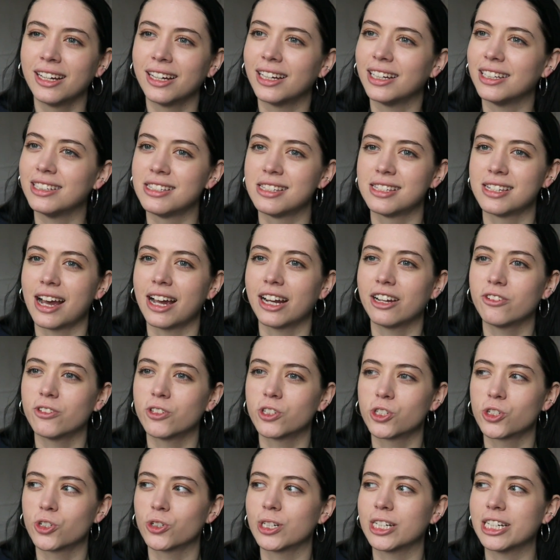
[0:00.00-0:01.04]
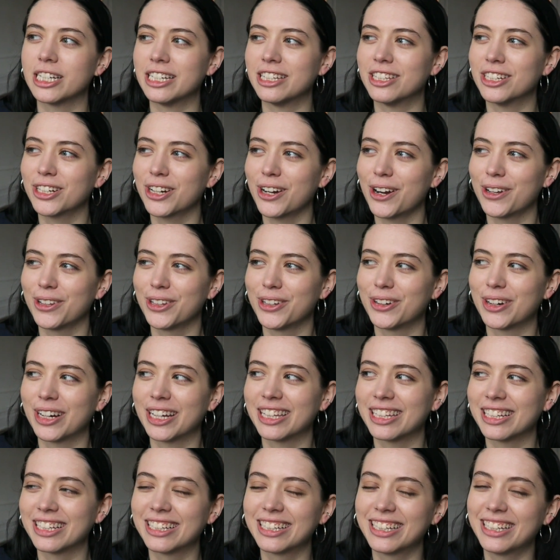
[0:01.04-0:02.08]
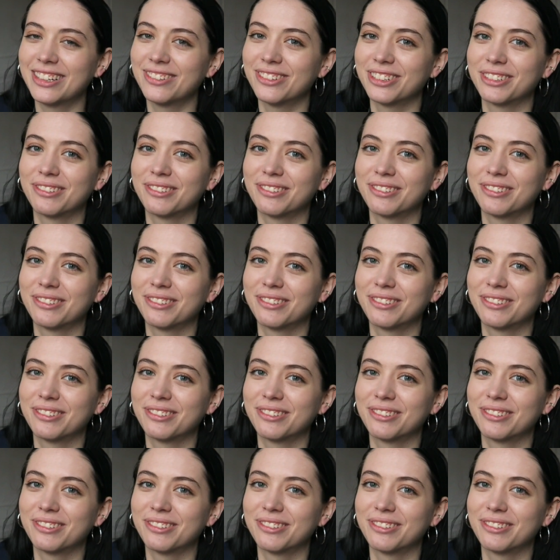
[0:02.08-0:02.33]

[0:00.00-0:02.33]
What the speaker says: his side of the story either, although I think he